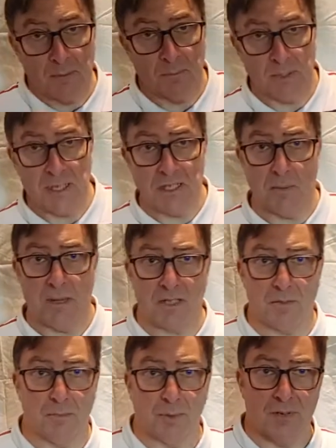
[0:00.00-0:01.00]
Please go back
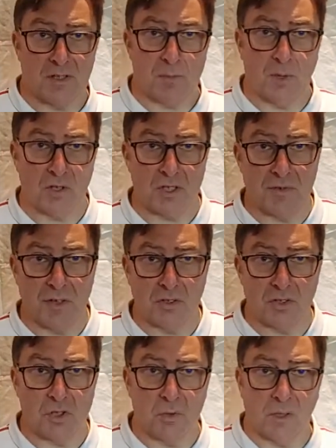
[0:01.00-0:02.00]
to previous blogs if you're
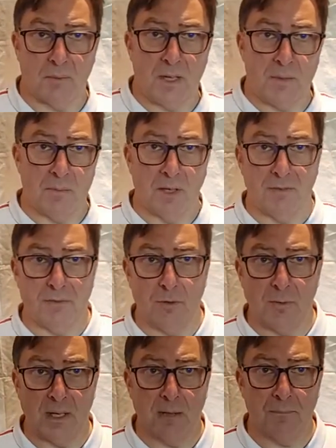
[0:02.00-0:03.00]
not sure what I mean by the
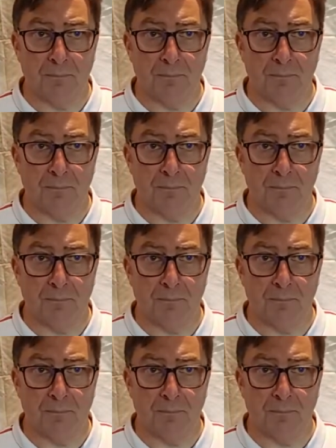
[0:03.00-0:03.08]
formula.